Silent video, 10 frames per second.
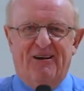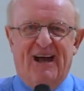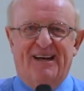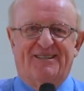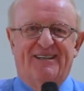
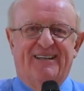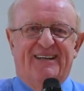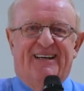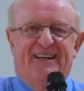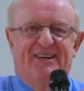eyes and
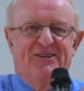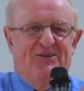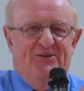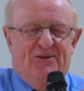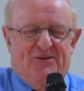get
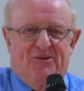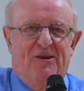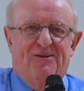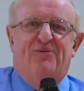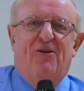into a
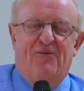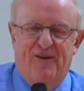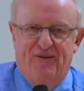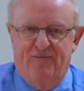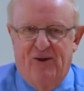
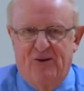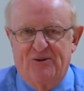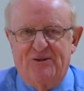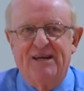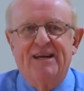transformative
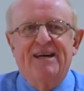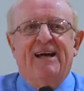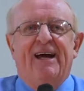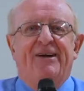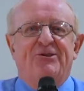pose
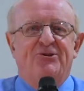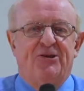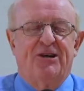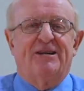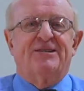and
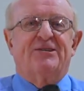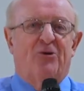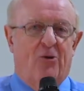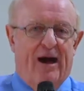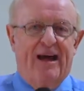just
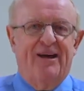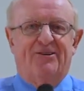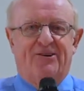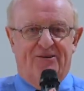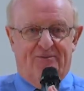quiet
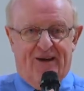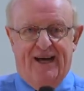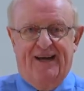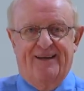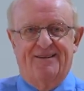their mind.